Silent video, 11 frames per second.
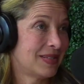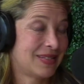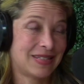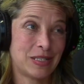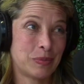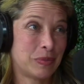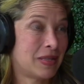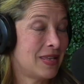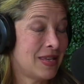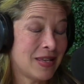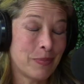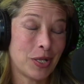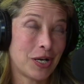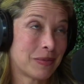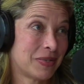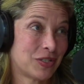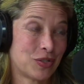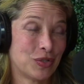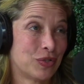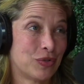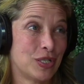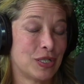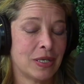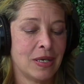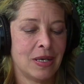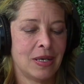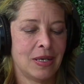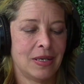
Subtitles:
It's the blockbuster drug.